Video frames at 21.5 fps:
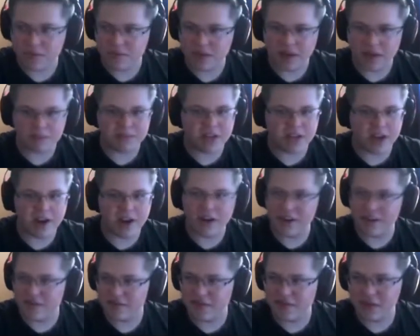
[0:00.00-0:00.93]
I'm
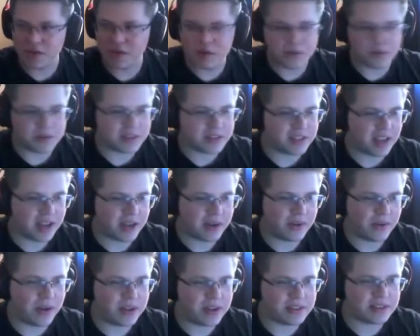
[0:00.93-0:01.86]
tired of, doing side
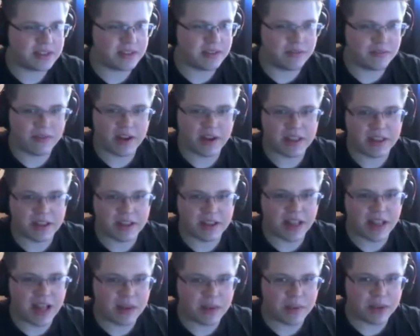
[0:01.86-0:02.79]
quests. I'm finally
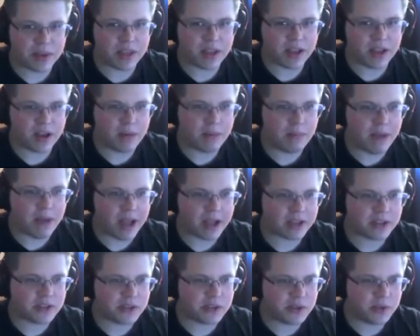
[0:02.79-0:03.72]
glad we can come
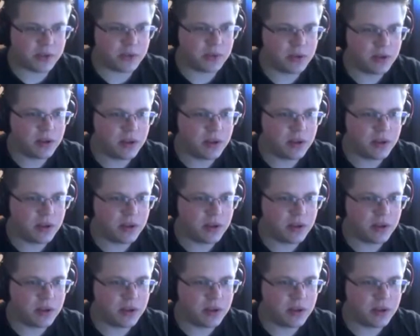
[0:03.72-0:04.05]
back to